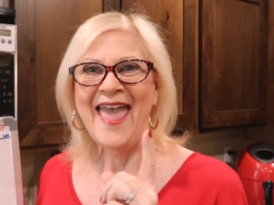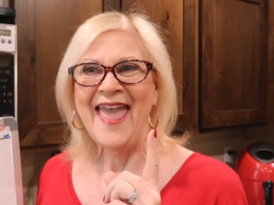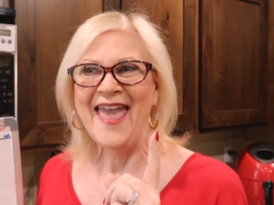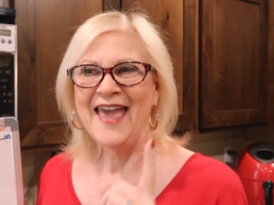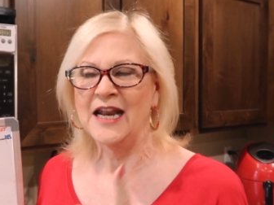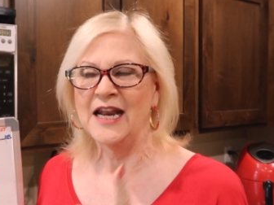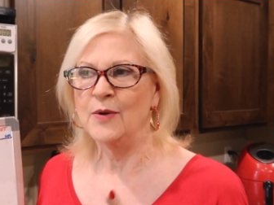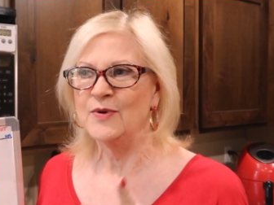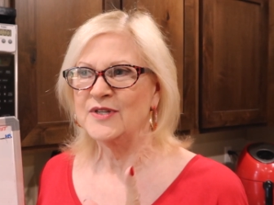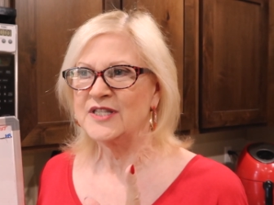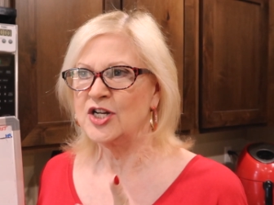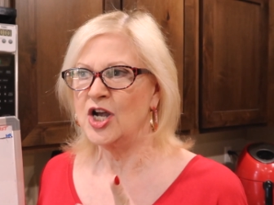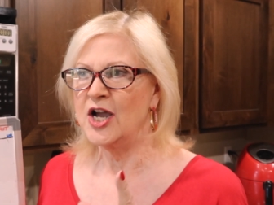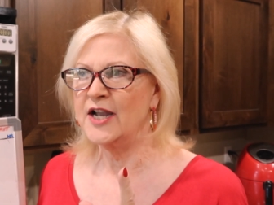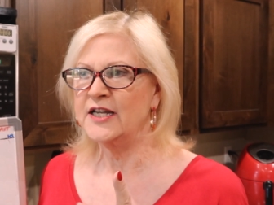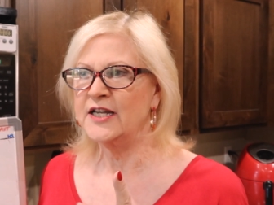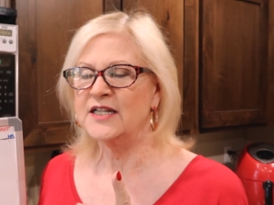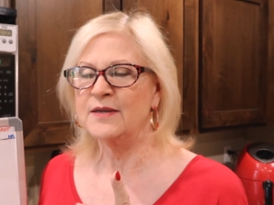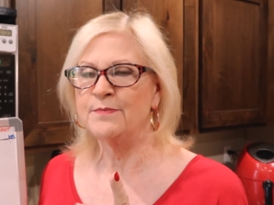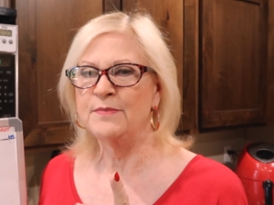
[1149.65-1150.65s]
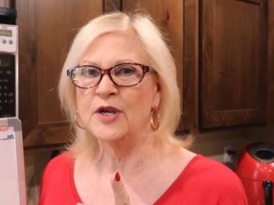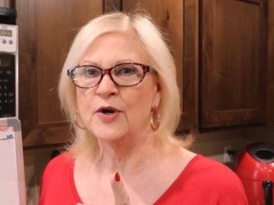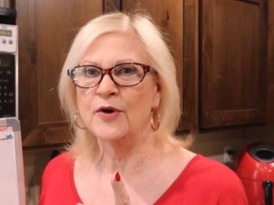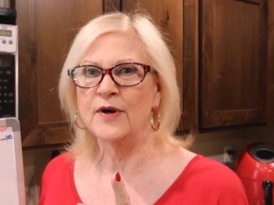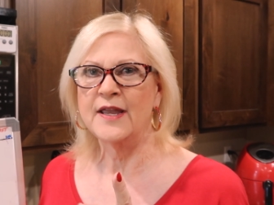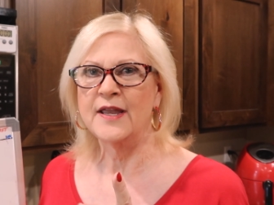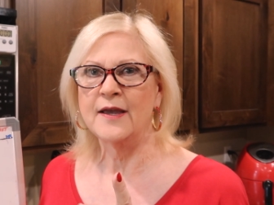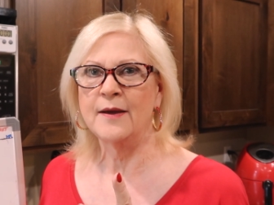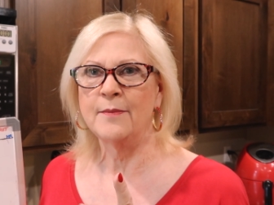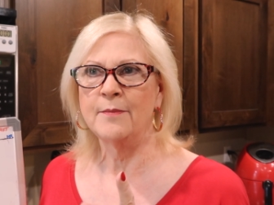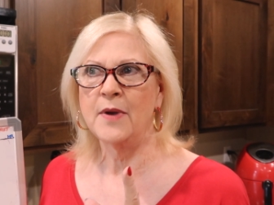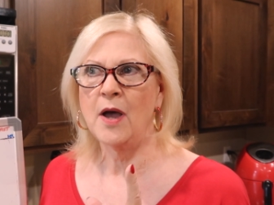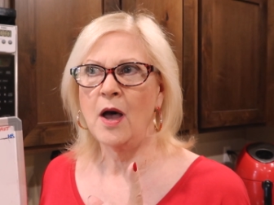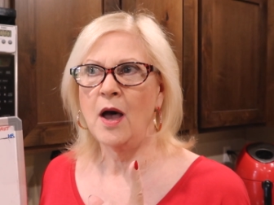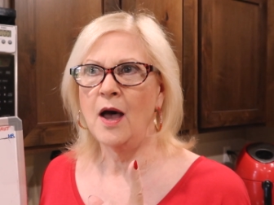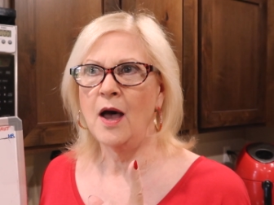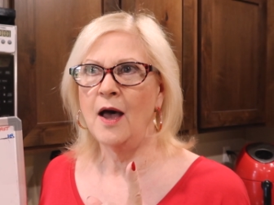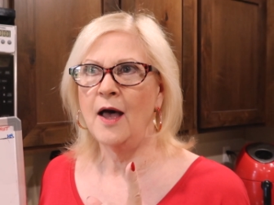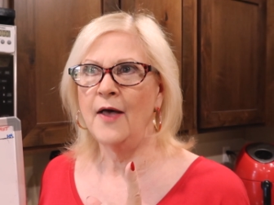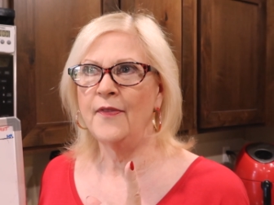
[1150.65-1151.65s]
And I was talking to Miriam
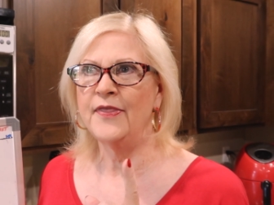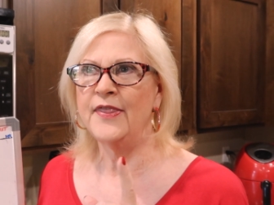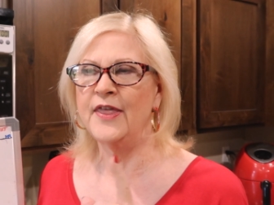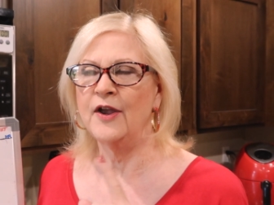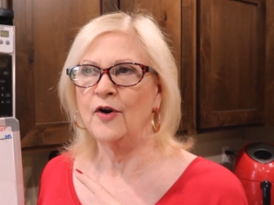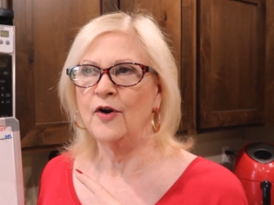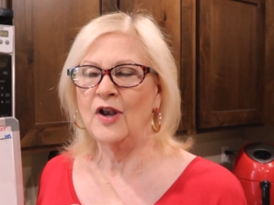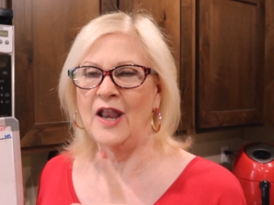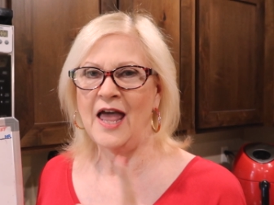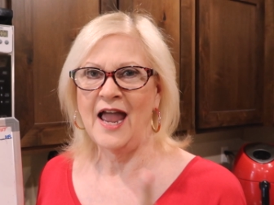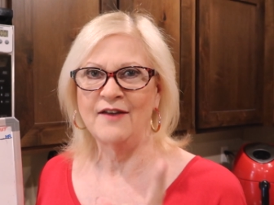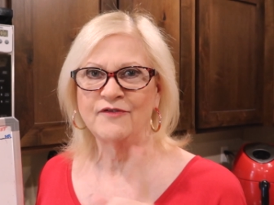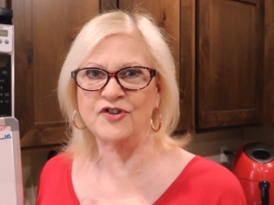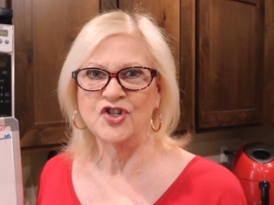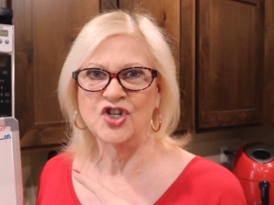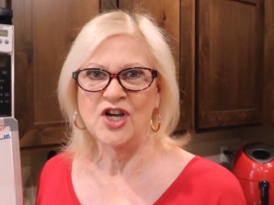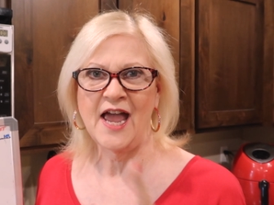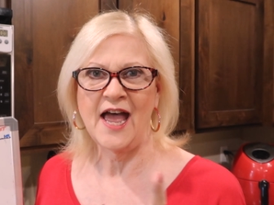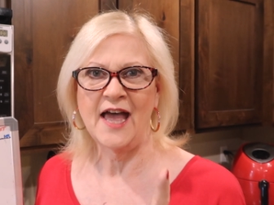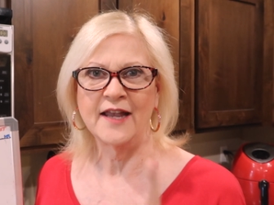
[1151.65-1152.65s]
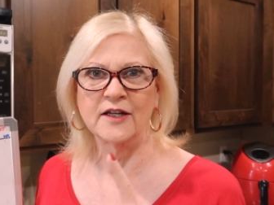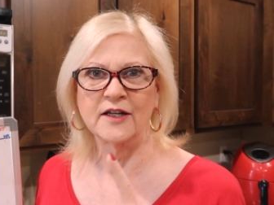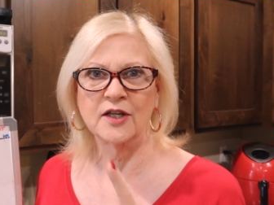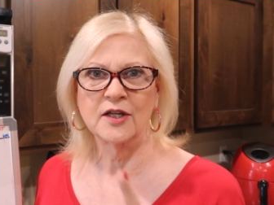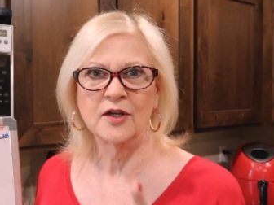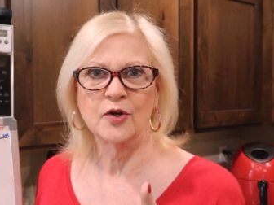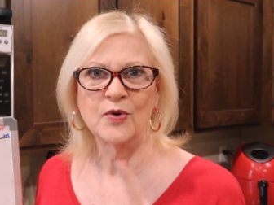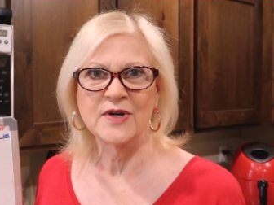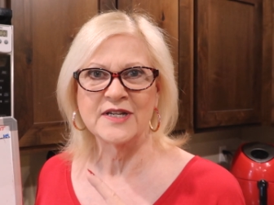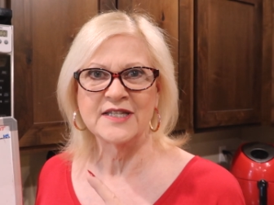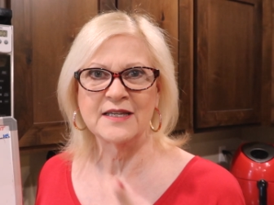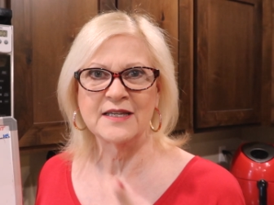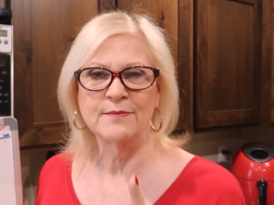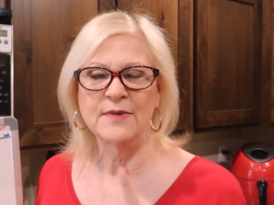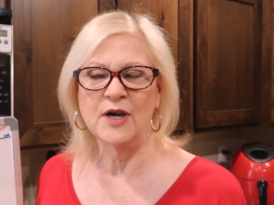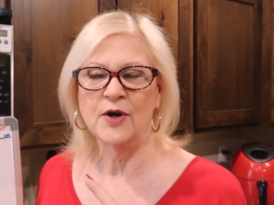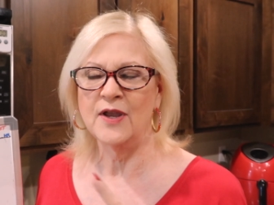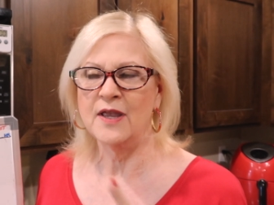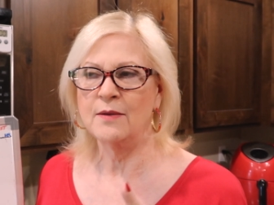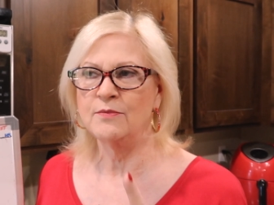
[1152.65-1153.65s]
on their live chat. Chris and
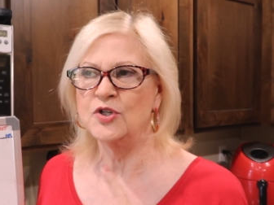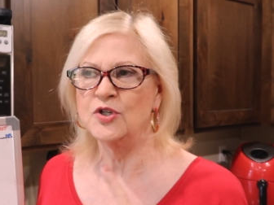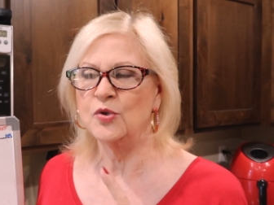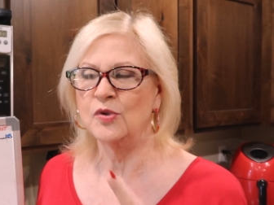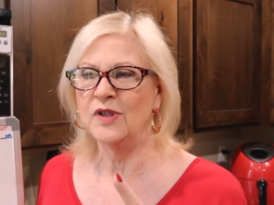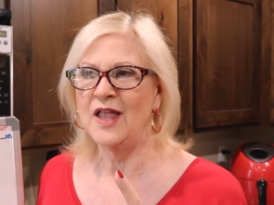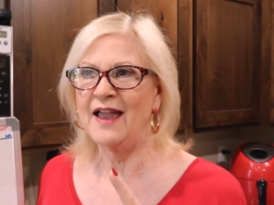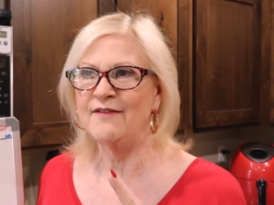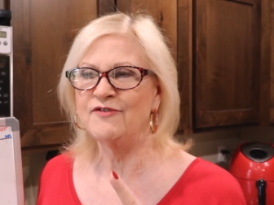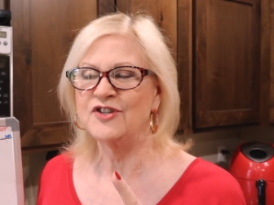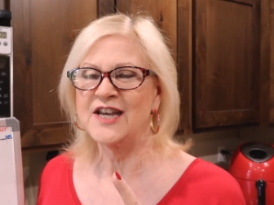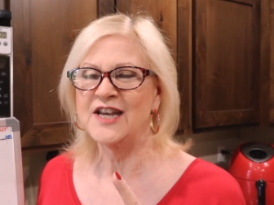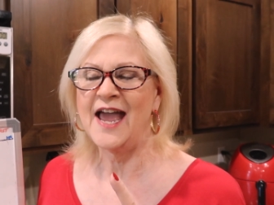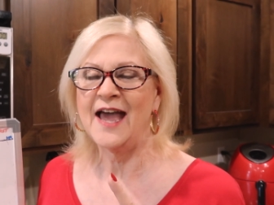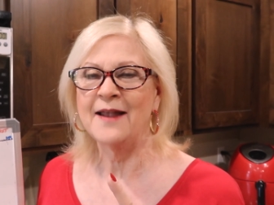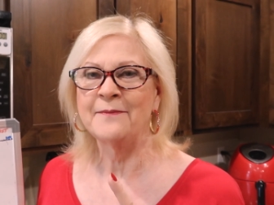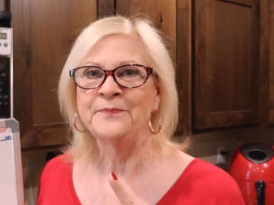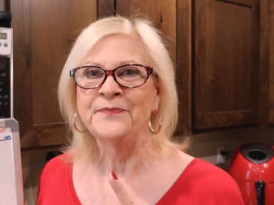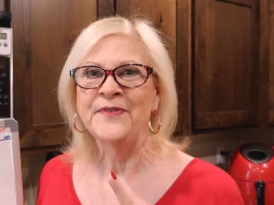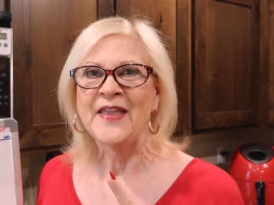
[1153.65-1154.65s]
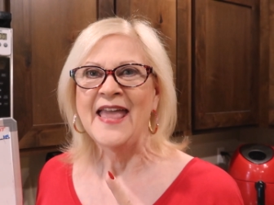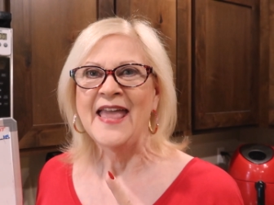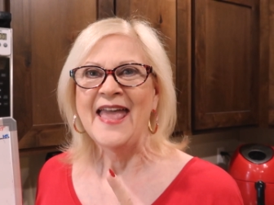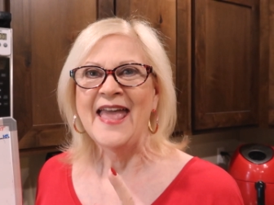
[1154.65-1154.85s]
Miriam do live chat.